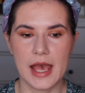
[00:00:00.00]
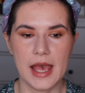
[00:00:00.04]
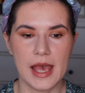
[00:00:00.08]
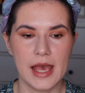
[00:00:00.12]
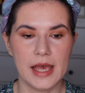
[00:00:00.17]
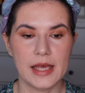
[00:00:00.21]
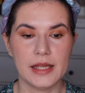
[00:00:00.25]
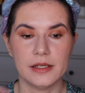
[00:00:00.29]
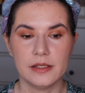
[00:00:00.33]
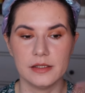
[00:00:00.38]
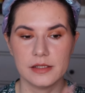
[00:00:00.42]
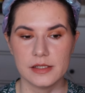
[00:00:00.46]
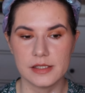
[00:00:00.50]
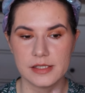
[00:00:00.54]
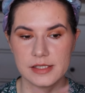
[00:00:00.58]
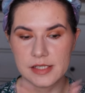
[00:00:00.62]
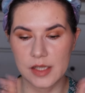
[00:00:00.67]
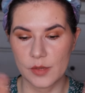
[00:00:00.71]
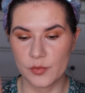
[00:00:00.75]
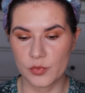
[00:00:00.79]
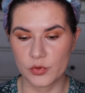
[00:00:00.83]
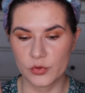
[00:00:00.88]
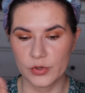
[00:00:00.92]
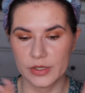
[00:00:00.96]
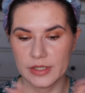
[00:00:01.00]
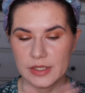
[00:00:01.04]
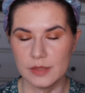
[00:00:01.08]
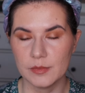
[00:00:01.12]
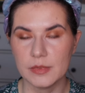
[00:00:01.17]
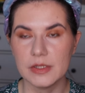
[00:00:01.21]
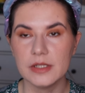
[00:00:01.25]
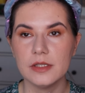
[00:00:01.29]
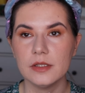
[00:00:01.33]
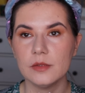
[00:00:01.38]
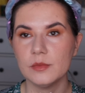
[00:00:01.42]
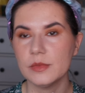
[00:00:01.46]
and separate
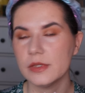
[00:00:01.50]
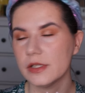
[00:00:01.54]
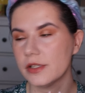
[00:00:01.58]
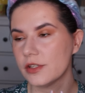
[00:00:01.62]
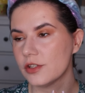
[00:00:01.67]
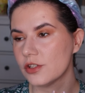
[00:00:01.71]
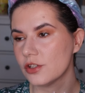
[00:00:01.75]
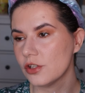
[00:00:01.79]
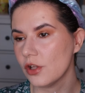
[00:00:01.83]
them a little bit.